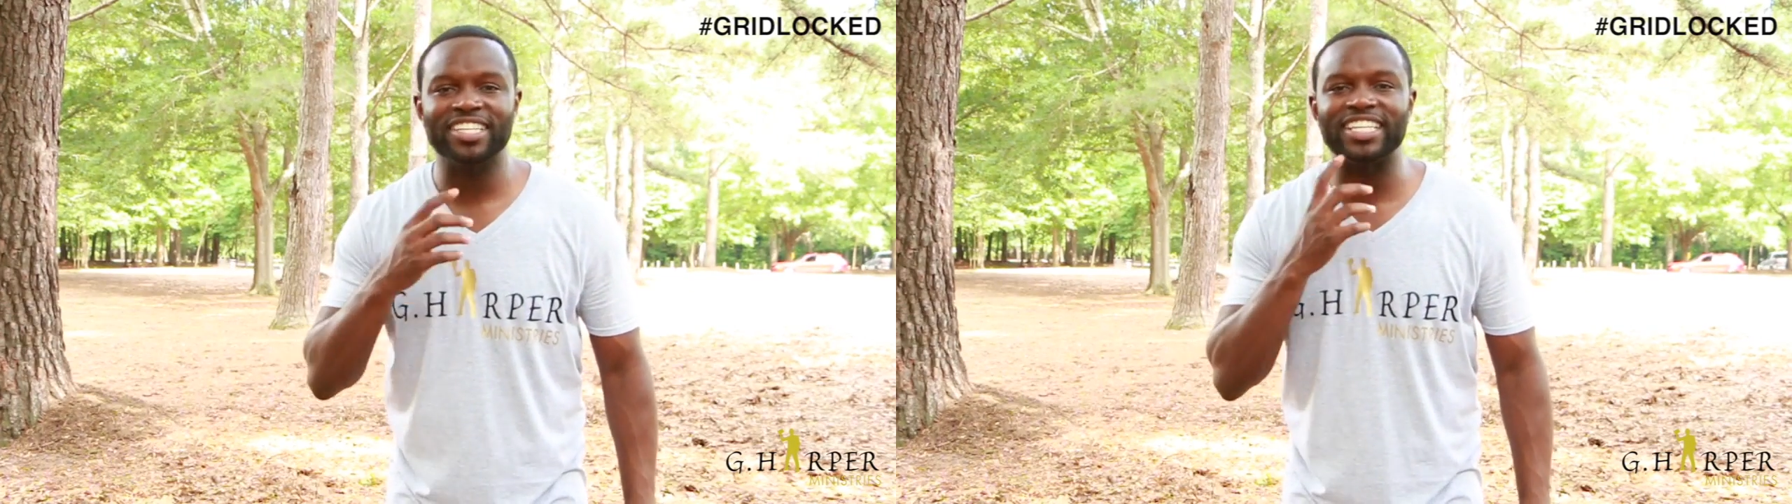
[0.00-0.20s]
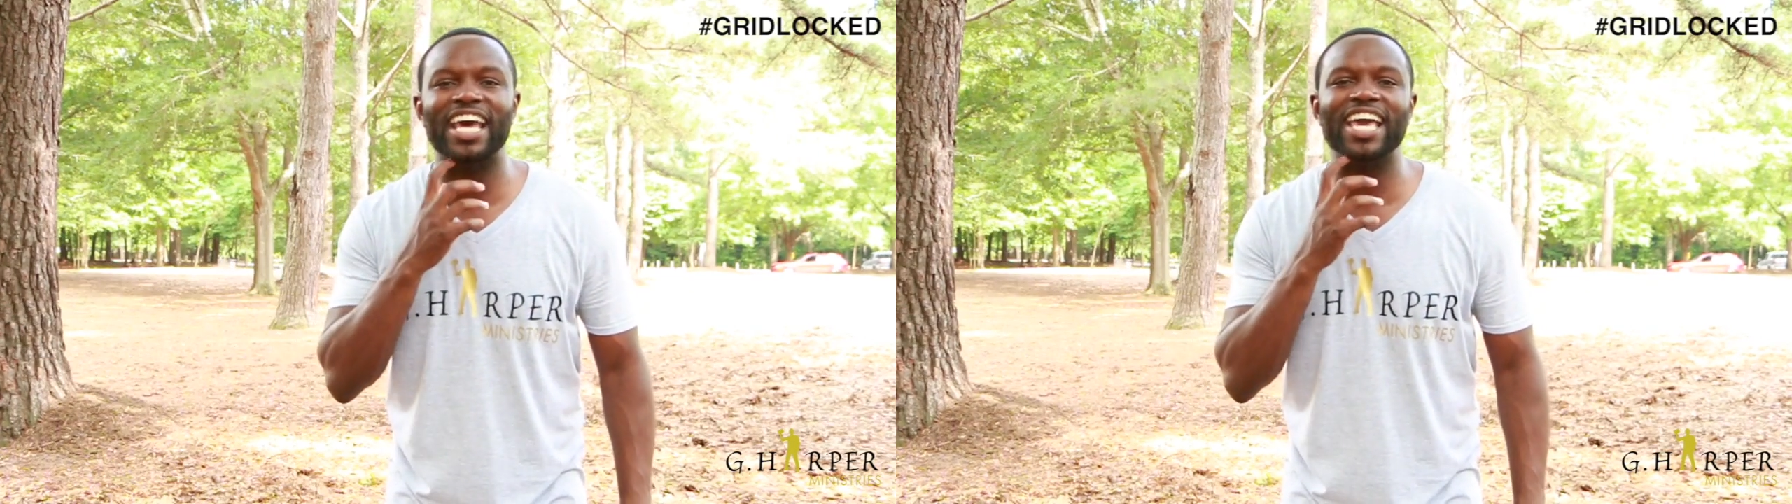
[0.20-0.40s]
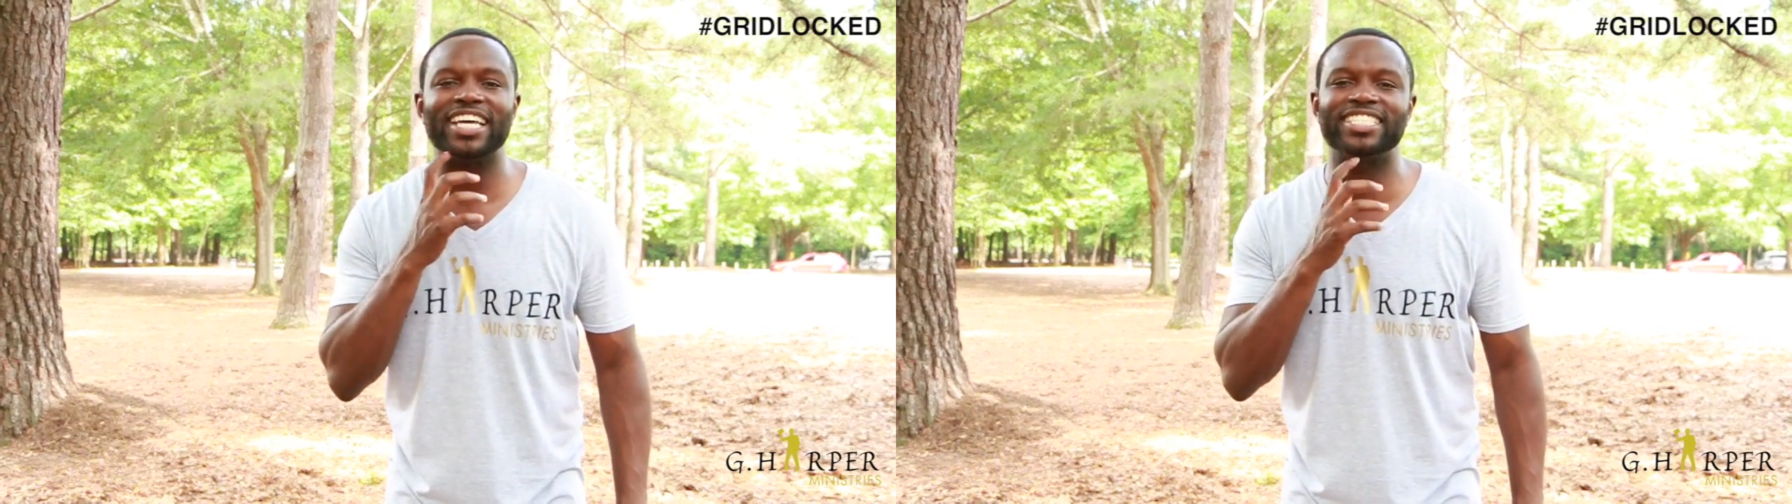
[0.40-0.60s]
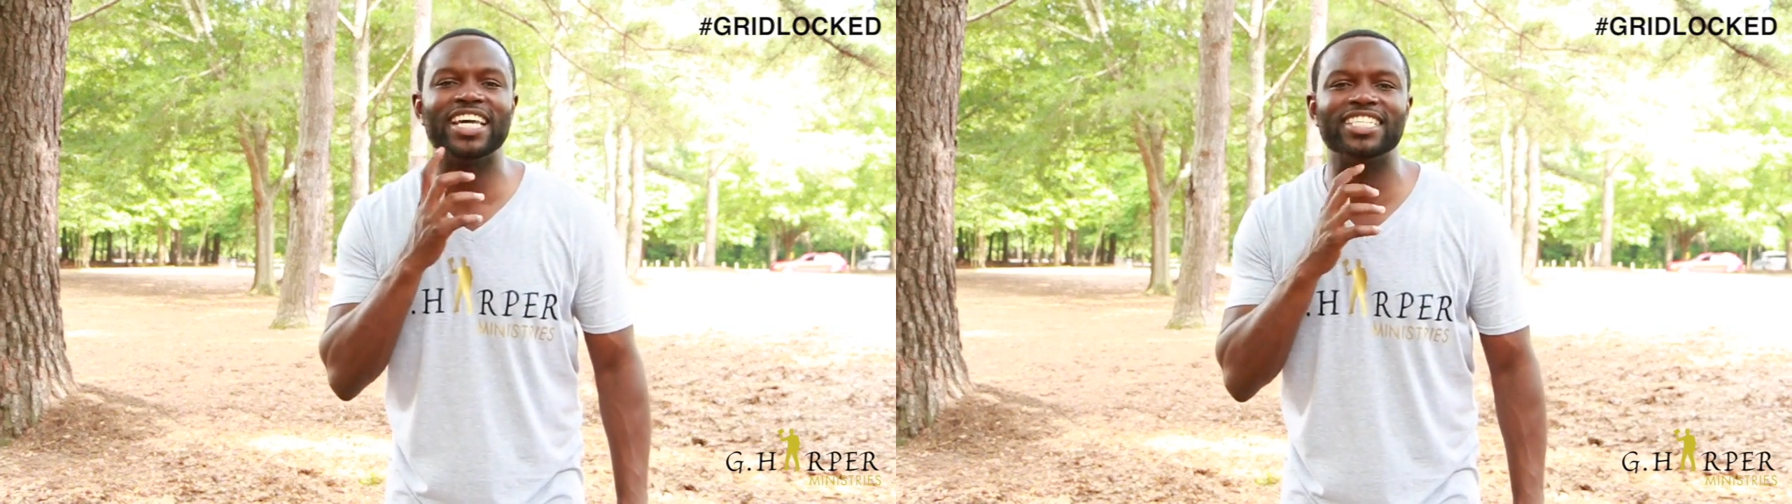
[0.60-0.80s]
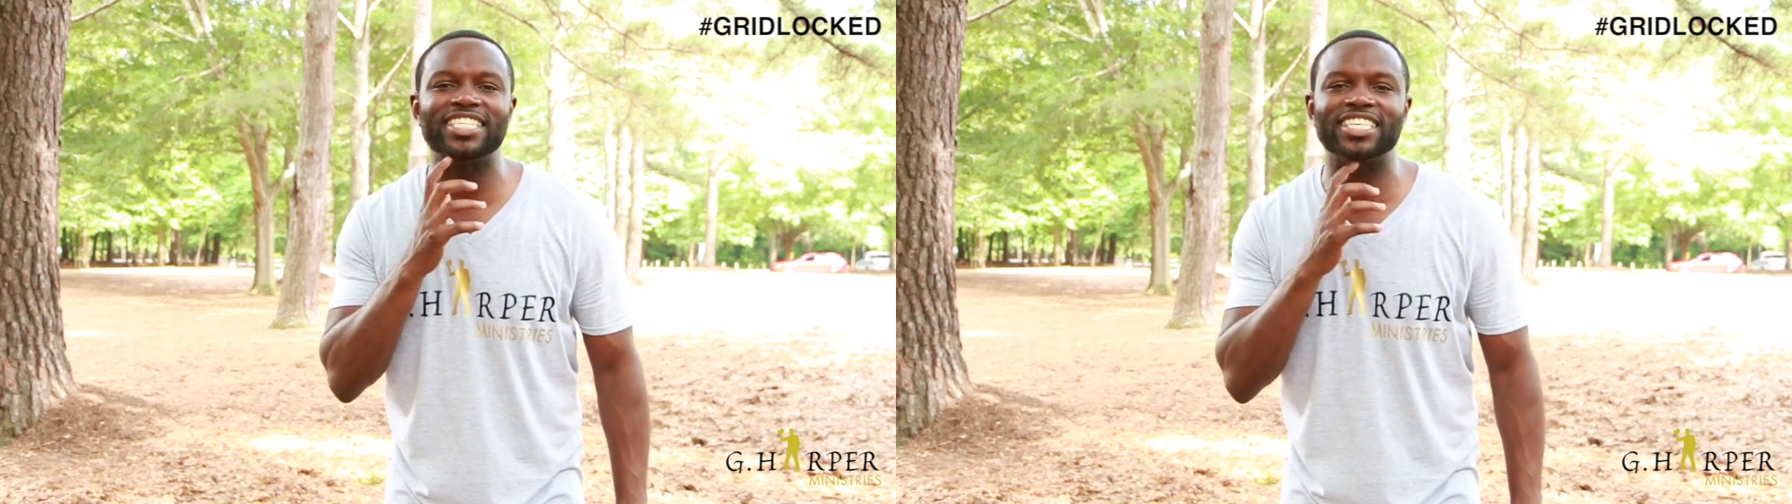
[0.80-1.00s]
to take a
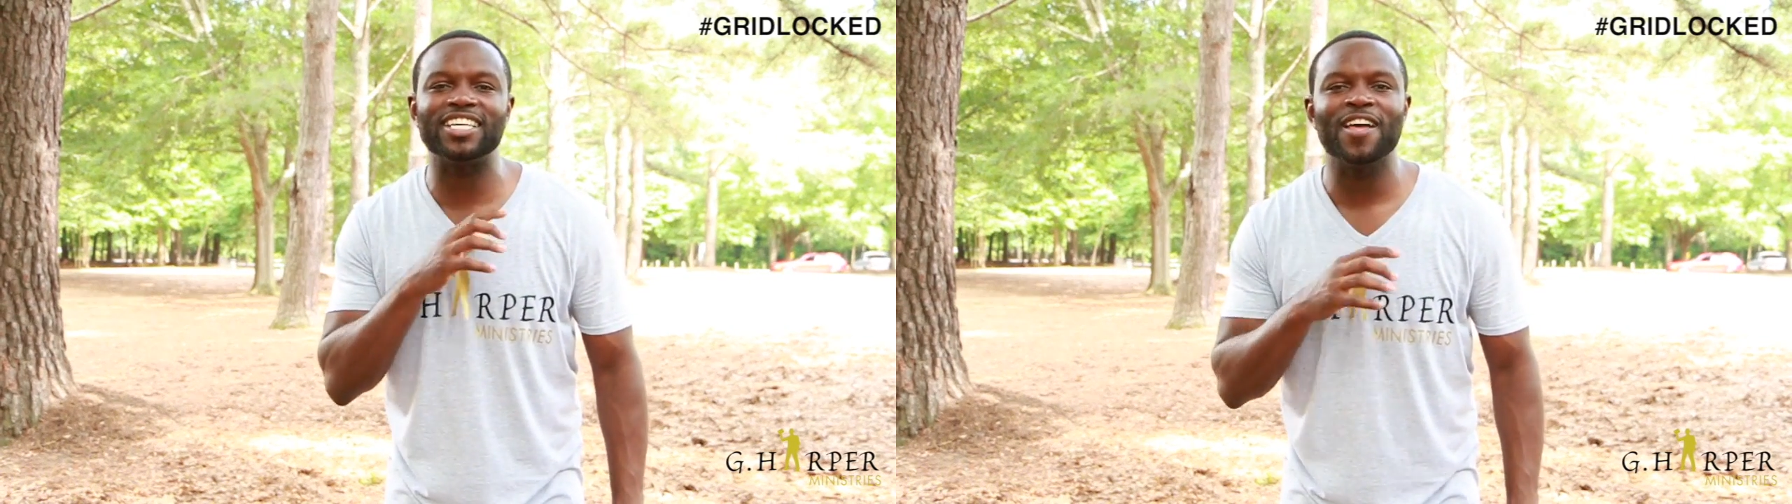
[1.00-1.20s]
census.